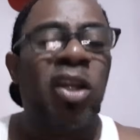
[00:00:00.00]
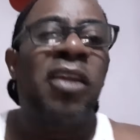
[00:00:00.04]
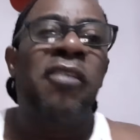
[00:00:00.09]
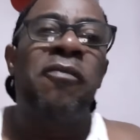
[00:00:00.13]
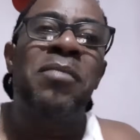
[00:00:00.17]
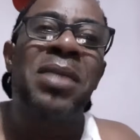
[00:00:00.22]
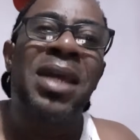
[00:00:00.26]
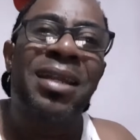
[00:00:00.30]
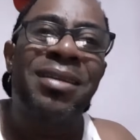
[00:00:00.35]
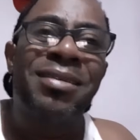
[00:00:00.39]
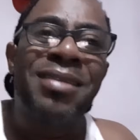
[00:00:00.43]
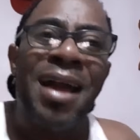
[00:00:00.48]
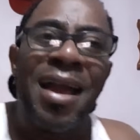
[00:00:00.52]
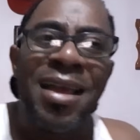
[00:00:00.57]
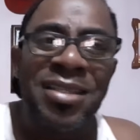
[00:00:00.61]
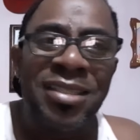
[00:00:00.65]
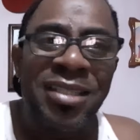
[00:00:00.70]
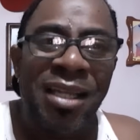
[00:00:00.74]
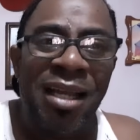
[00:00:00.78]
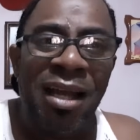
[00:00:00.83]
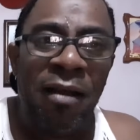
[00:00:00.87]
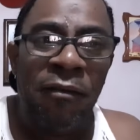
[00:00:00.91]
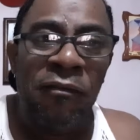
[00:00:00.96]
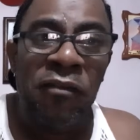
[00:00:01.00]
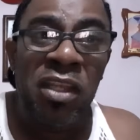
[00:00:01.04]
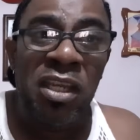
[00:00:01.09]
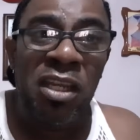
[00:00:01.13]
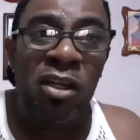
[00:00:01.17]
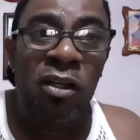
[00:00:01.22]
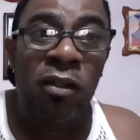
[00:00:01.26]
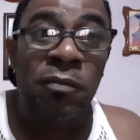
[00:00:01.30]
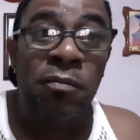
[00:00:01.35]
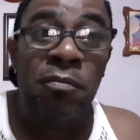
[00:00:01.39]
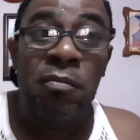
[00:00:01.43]
if me a dissect a
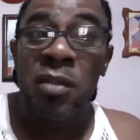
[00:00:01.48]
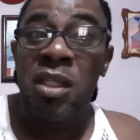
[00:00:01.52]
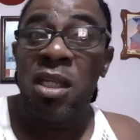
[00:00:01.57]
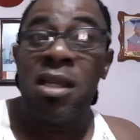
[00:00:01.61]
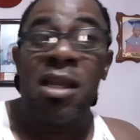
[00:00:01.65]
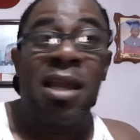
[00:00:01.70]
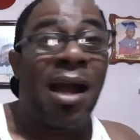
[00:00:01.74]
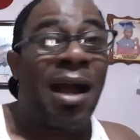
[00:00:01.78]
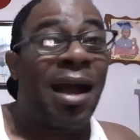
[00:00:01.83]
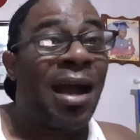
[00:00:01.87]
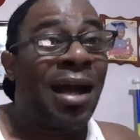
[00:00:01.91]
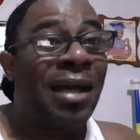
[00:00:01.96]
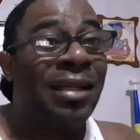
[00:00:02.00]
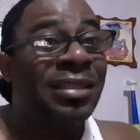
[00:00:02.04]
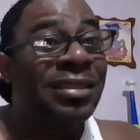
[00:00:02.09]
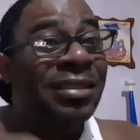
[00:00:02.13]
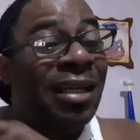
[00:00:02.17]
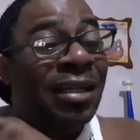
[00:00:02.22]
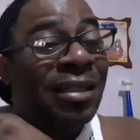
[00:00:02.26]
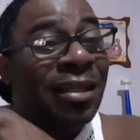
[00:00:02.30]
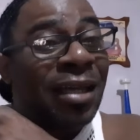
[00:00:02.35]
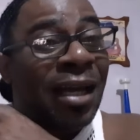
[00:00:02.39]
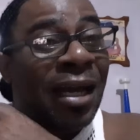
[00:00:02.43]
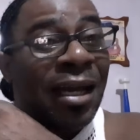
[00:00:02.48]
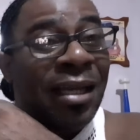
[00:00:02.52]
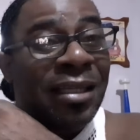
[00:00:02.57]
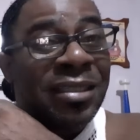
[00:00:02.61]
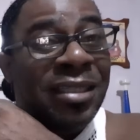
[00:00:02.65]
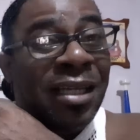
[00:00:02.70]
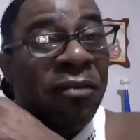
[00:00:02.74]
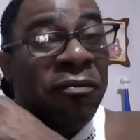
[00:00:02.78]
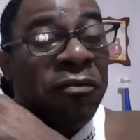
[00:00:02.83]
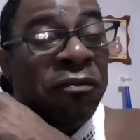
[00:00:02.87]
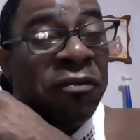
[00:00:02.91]
video and
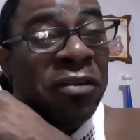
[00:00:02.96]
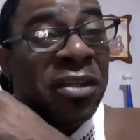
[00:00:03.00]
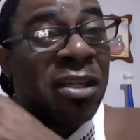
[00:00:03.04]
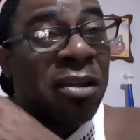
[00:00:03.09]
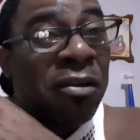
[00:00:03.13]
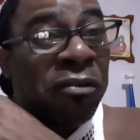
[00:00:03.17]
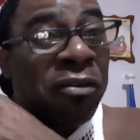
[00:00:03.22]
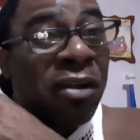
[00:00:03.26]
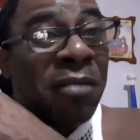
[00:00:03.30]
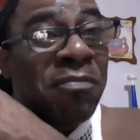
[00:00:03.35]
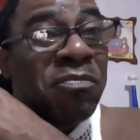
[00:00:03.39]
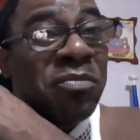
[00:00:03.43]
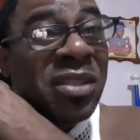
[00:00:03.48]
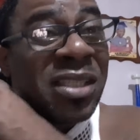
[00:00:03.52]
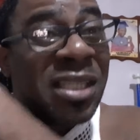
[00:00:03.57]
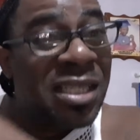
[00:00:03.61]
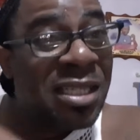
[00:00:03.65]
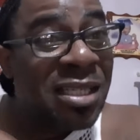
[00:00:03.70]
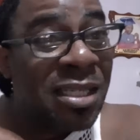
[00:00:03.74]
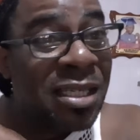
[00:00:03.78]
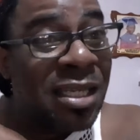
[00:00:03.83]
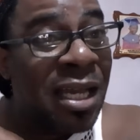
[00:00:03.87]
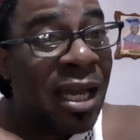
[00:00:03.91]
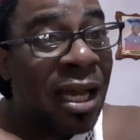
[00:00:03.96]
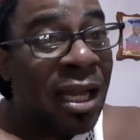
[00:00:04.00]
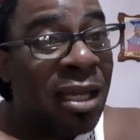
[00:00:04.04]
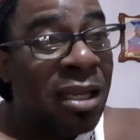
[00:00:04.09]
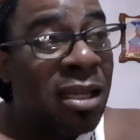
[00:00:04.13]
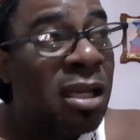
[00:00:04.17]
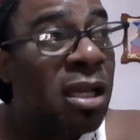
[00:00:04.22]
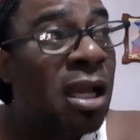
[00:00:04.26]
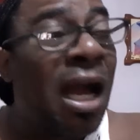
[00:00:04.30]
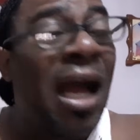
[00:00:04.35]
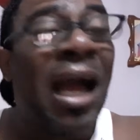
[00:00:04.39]
it's a video from T
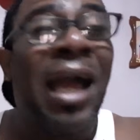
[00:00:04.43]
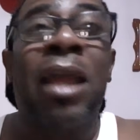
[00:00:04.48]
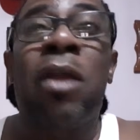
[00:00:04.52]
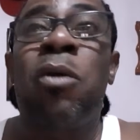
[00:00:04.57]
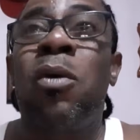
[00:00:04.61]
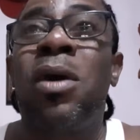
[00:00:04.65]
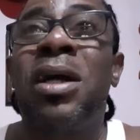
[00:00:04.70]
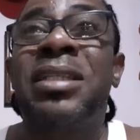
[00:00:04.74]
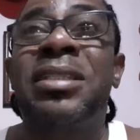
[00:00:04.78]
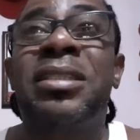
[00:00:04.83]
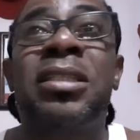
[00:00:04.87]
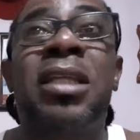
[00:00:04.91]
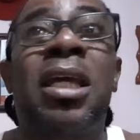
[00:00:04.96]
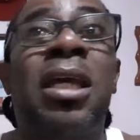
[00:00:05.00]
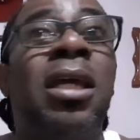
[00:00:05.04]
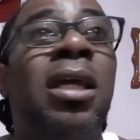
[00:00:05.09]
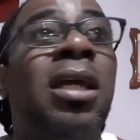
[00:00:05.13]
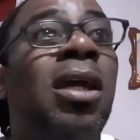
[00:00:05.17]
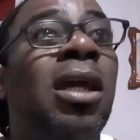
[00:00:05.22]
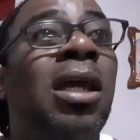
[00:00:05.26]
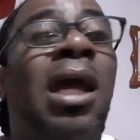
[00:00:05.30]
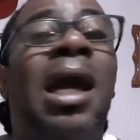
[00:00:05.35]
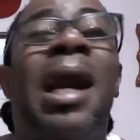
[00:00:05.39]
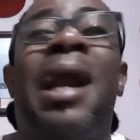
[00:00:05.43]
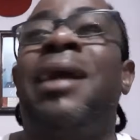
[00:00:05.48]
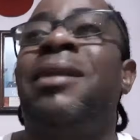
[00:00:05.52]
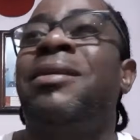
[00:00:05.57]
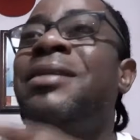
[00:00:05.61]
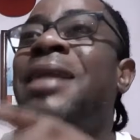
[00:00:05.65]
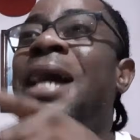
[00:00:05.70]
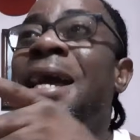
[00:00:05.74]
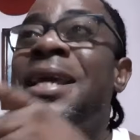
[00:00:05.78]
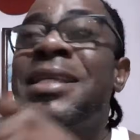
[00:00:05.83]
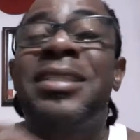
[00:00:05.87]
girl, I go and say
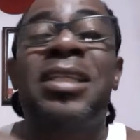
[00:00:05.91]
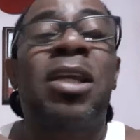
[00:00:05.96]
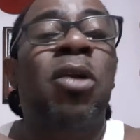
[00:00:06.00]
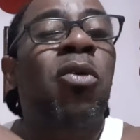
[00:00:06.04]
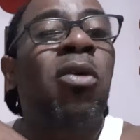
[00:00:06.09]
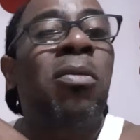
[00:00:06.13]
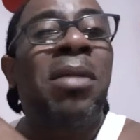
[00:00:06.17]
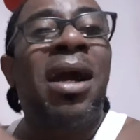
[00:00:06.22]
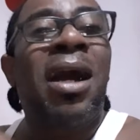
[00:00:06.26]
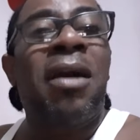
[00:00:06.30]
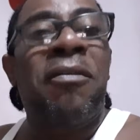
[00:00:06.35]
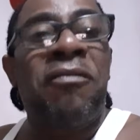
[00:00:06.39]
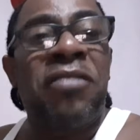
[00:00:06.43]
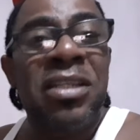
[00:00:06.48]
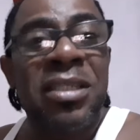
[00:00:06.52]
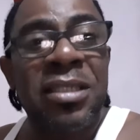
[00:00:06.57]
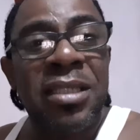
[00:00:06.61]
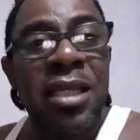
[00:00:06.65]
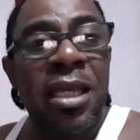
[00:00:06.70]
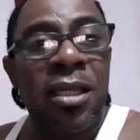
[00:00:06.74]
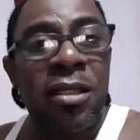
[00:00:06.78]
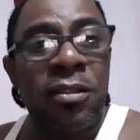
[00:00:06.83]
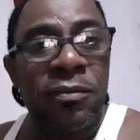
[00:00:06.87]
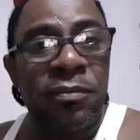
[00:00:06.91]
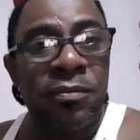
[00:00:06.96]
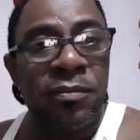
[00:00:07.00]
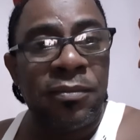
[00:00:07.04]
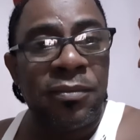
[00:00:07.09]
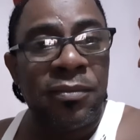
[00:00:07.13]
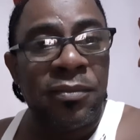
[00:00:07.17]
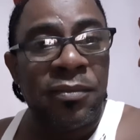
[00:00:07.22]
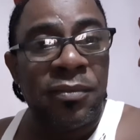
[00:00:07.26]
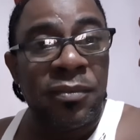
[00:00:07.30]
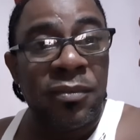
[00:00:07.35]
and dissect with me have to say.
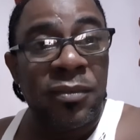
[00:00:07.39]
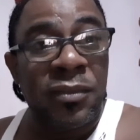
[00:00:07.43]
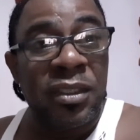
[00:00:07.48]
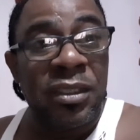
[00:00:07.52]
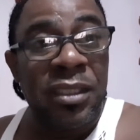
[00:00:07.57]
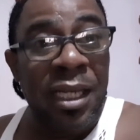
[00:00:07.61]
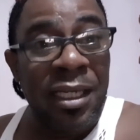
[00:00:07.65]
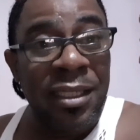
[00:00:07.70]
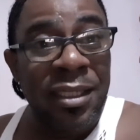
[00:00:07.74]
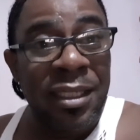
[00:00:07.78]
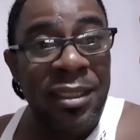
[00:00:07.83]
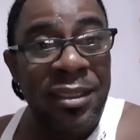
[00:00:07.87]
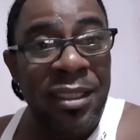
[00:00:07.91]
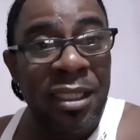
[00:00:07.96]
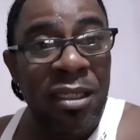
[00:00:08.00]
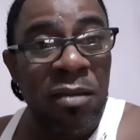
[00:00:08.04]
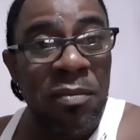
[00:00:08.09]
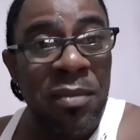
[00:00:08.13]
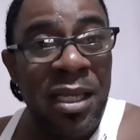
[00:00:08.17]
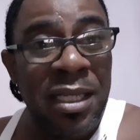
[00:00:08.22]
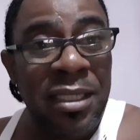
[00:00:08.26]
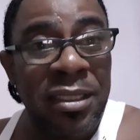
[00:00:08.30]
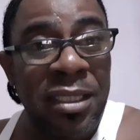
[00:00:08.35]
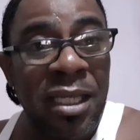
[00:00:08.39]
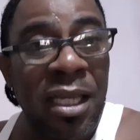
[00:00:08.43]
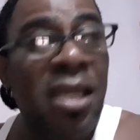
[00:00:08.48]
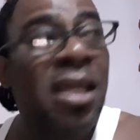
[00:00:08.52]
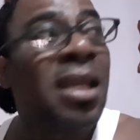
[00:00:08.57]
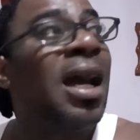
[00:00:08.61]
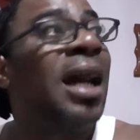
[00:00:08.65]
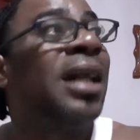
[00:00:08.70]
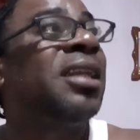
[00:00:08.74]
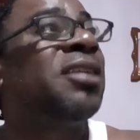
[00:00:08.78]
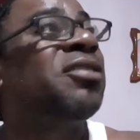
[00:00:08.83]
You understand what me I say?
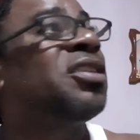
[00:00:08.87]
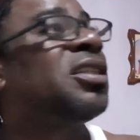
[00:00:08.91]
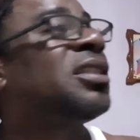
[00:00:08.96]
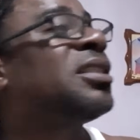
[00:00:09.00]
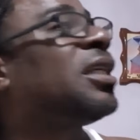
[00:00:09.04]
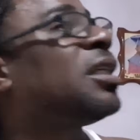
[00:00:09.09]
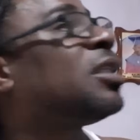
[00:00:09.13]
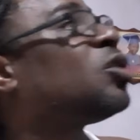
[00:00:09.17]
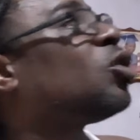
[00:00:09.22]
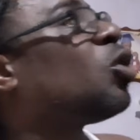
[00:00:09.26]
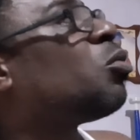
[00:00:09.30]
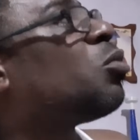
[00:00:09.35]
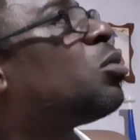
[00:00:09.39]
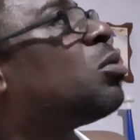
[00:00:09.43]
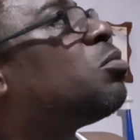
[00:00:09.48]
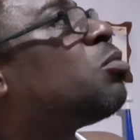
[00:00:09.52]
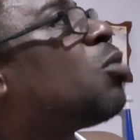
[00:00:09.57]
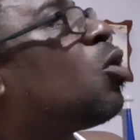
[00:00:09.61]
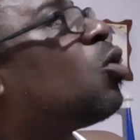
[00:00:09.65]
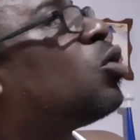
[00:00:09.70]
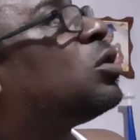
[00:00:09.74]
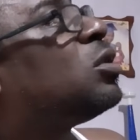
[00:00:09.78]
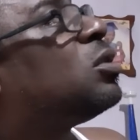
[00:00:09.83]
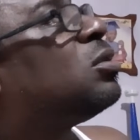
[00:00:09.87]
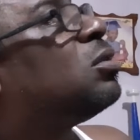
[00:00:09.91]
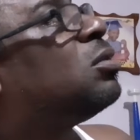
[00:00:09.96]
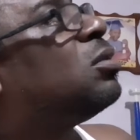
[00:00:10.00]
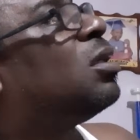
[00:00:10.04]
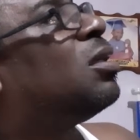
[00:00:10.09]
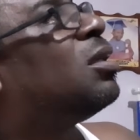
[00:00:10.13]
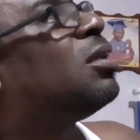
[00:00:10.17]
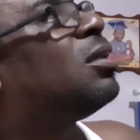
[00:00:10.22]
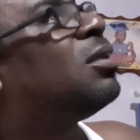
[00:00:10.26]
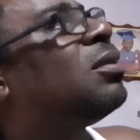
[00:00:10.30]
And if we say something about
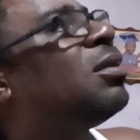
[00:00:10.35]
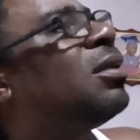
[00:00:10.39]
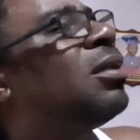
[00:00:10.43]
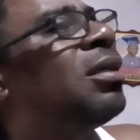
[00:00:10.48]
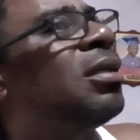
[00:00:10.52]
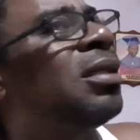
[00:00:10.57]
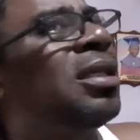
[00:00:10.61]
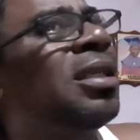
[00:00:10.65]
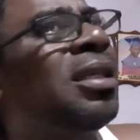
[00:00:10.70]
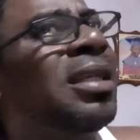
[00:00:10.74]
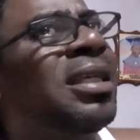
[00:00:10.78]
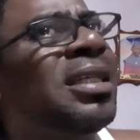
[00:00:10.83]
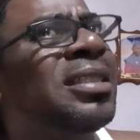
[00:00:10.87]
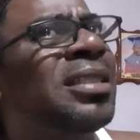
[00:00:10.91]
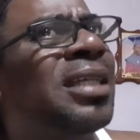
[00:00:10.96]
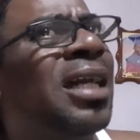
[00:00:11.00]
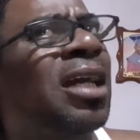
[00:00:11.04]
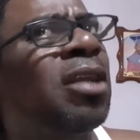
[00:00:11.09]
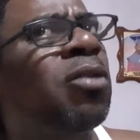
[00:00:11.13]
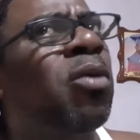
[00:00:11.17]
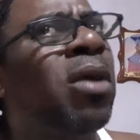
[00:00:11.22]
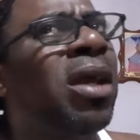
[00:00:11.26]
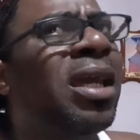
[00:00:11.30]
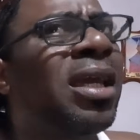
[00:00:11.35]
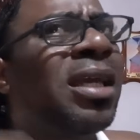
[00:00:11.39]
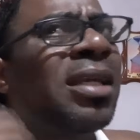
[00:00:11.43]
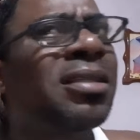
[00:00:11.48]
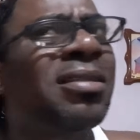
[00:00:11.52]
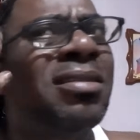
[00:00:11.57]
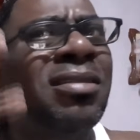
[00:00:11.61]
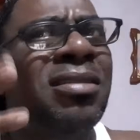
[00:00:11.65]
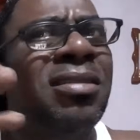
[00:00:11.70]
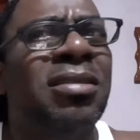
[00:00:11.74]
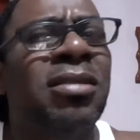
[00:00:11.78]
the lizard where
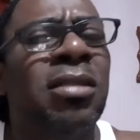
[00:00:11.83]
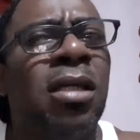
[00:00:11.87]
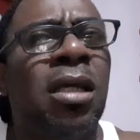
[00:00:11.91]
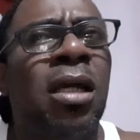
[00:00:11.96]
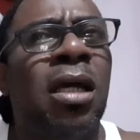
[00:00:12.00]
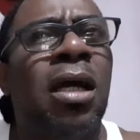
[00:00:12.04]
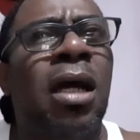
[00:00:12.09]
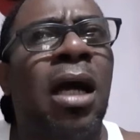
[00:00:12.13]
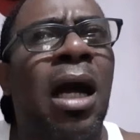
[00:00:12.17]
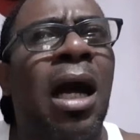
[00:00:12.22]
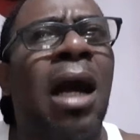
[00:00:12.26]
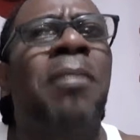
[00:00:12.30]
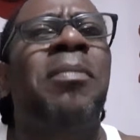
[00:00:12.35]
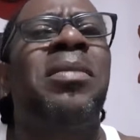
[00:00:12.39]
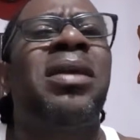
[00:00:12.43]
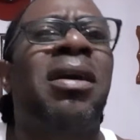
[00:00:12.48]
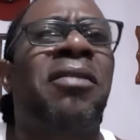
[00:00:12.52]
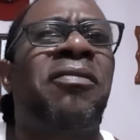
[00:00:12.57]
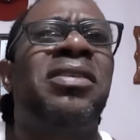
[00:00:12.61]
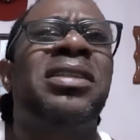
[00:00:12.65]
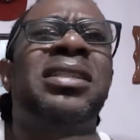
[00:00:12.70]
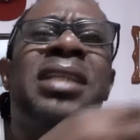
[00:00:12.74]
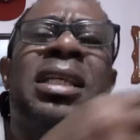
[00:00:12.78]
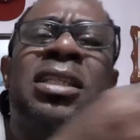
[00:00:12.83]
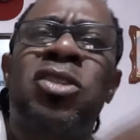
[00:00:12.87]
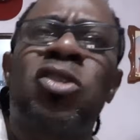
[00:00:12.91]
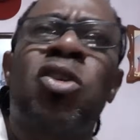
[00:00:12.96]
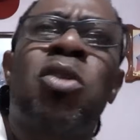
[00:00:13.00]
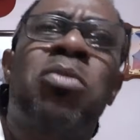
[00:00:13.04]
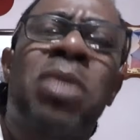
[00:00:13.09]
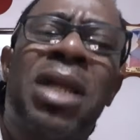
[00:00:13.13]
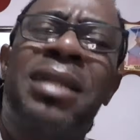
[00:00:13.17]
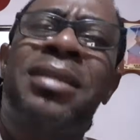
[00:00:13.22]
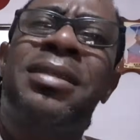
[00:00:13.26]
is and me have to say
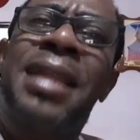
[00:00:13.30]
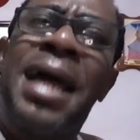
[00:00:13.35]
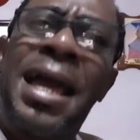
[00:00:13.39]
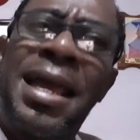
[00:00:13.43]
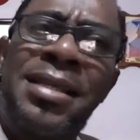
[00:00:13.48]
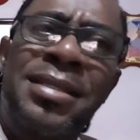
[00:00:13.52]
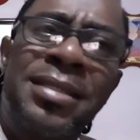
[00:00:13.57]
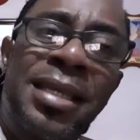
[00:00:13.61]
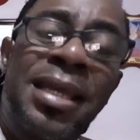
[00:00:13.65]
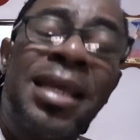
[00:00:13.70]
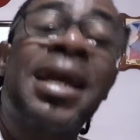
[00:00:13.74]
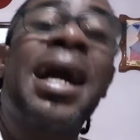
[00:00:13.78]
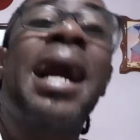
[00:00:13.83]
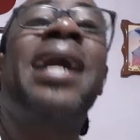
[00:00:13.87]
something and dissect,